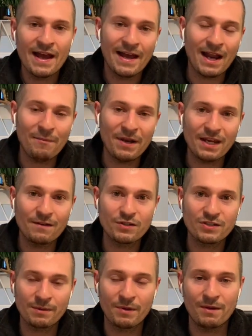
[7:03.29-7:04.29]
And I'm going to give you
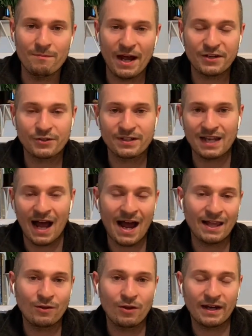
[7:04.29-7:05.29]
some of the metrics I
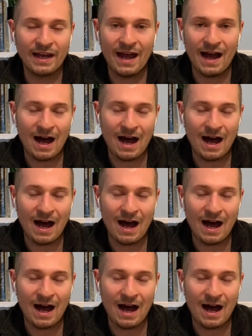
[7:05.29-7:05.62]
look at